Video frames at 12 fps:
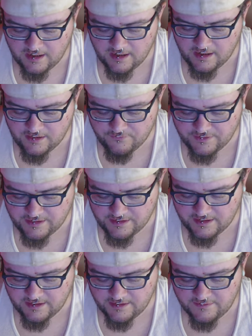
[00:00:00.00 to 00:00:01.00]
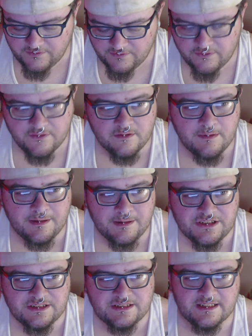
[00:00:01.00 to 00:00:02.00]
Maybe I should say, no, you know what
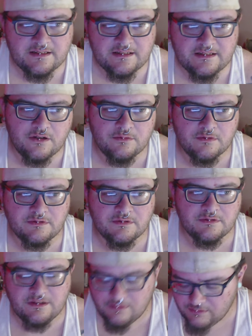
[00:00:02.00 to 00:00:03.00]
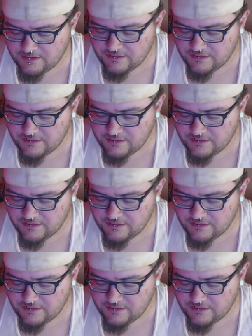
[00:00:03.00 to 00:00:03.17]
we're gonna do? We're not gonna do scientific.